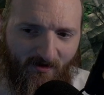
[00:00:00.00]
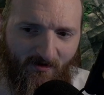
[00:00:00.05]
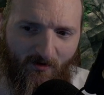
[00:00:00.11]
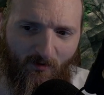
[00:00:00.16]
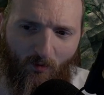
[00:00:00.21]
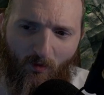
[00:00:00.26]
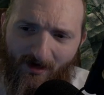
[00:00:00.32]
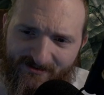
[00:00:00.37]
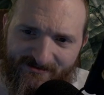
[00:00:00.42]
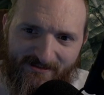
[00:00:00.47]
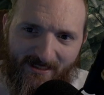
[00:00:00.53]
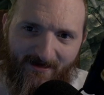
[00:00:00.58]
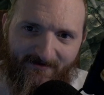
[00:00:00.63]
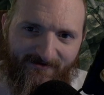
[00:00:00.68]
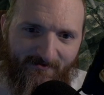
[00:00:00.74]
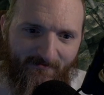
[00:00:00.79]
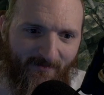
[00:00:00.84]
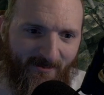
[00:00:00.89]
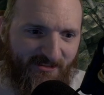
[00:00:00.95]
was that
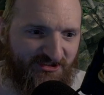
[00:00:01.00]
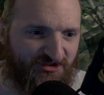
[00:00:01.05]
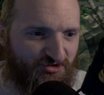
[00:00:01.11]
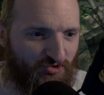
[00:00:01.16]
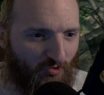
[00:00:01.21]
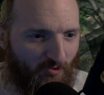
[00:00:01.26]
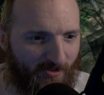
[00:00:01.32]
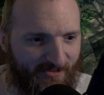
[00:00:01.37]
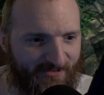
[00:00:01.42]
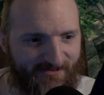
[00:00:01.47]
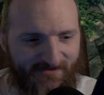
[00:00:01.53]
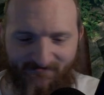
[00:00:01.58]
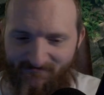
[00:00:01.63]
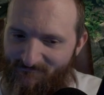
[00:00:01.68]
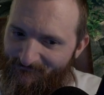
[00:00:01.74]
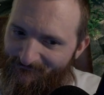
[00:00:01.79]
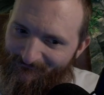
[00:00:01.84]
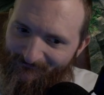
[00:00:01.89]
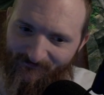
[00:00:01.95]
the best choice?
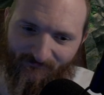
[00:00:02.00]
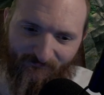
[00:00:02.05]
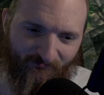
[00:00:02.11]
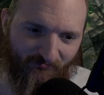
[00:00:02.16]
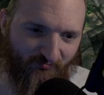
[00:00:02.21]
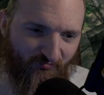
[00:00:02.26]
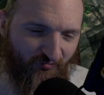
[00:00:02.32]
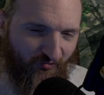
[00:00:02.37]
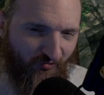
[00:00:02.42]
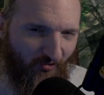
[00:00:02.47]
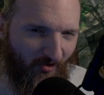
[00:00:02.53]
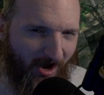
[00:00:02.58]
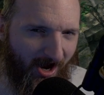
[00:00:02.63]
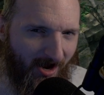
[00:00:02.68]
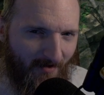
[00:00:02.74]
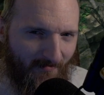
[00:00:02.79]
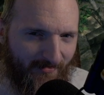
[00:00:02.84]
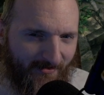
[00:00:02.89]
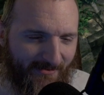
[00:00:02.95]

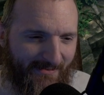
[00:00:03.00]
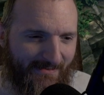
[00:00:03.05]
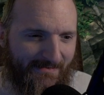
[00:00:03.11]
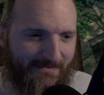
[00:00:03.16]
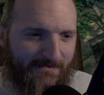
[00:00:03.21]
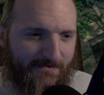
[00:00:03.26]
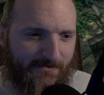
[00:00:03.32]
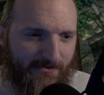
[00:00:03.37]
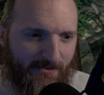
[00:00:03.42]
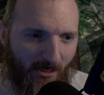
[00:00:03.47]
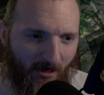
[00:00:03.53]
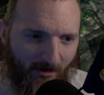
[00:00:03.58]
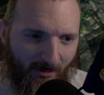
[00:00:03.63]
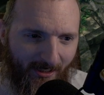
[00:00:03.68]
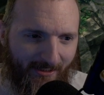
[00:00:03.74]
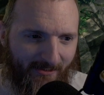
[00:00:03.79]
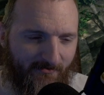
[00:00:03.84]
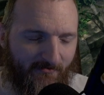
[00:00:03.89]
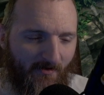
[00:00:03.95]
Probably
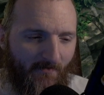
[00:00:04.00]
not,